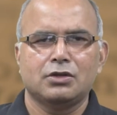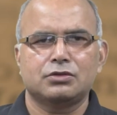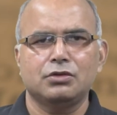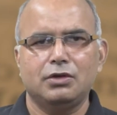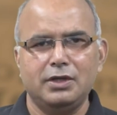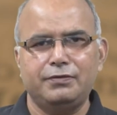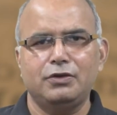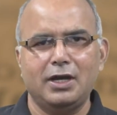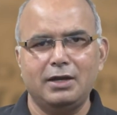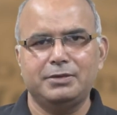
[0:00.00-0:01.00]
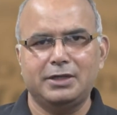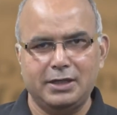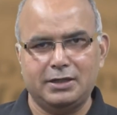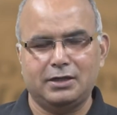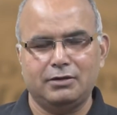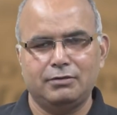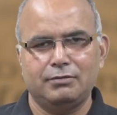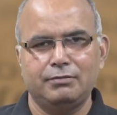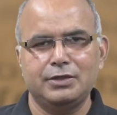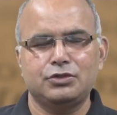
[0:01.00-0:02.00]
So if you have the data
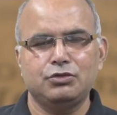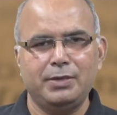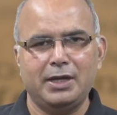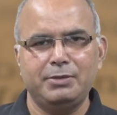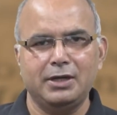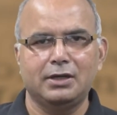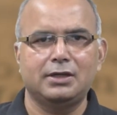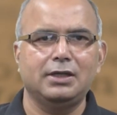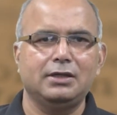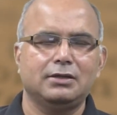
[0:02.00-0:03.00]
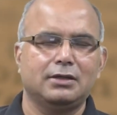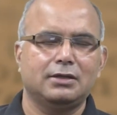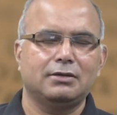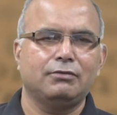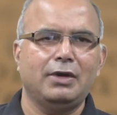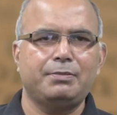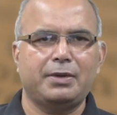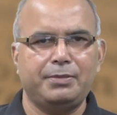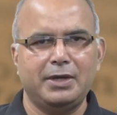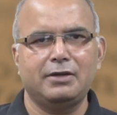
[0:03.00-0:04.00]
which you may be learning while
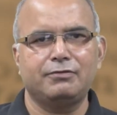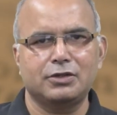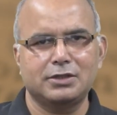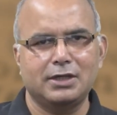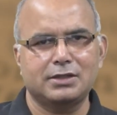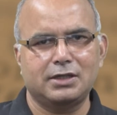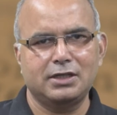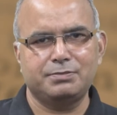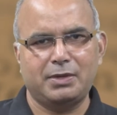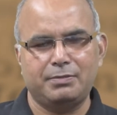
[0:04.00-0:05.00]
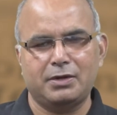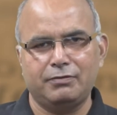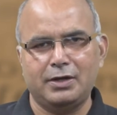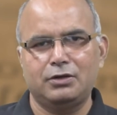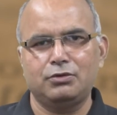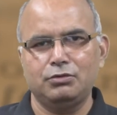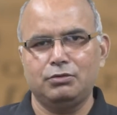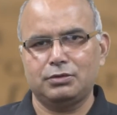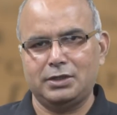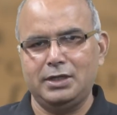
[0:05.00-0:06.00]
preparing for General Studies paper one,
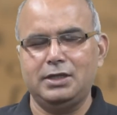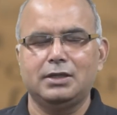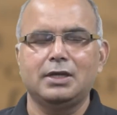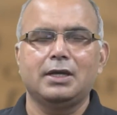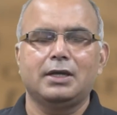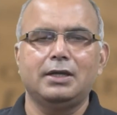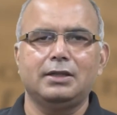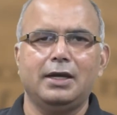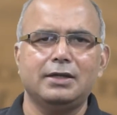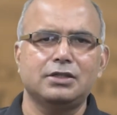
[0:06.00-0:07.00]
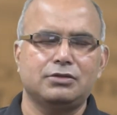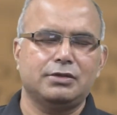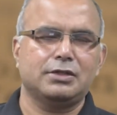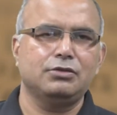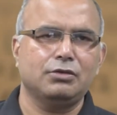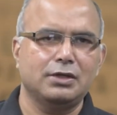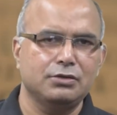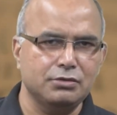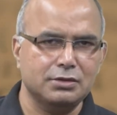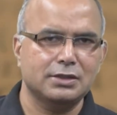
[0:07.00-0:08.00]
two, three, in that situation you can
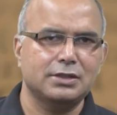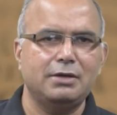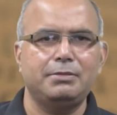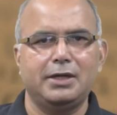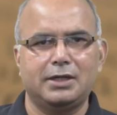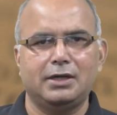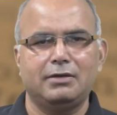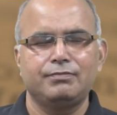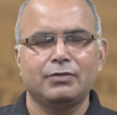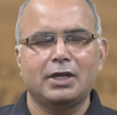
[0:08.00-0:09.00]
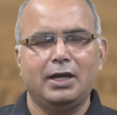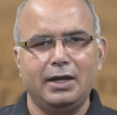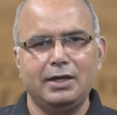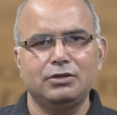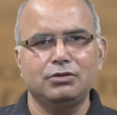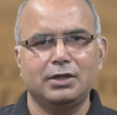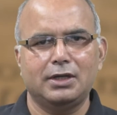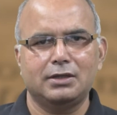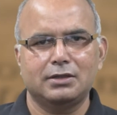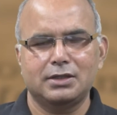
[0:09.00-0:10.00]
use the same data and you
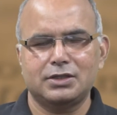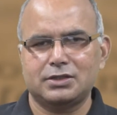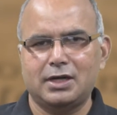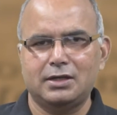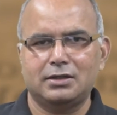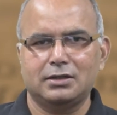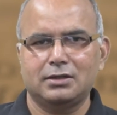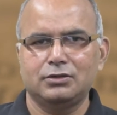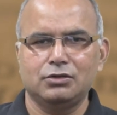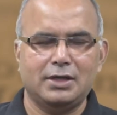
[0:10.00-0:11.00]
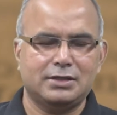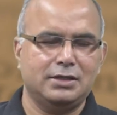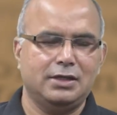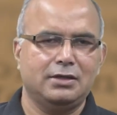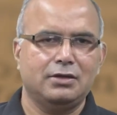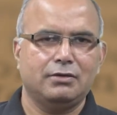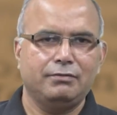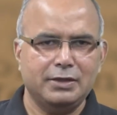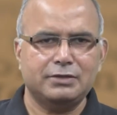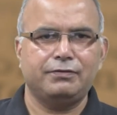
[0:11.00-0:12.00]
can start your essay
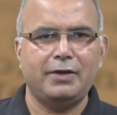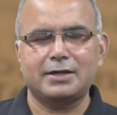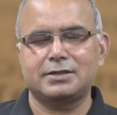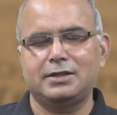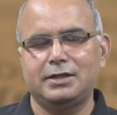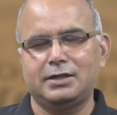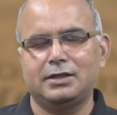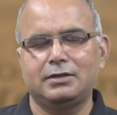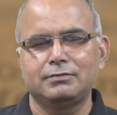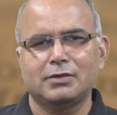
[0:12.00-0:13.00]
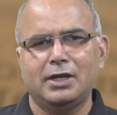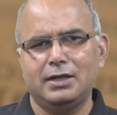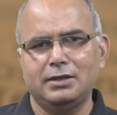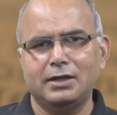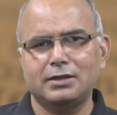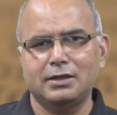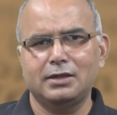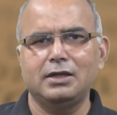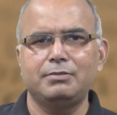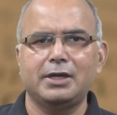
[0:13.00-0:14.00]
with facts and data, and that can
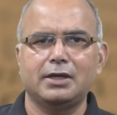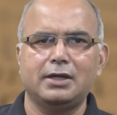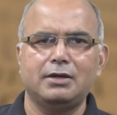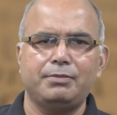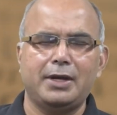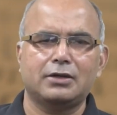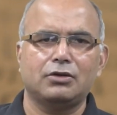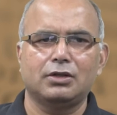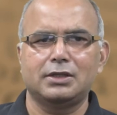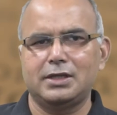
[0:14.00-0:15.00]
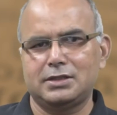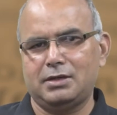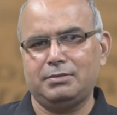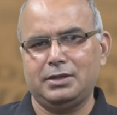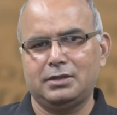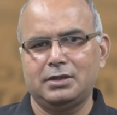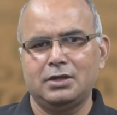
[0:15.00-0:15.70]
really make an impact on the examiner.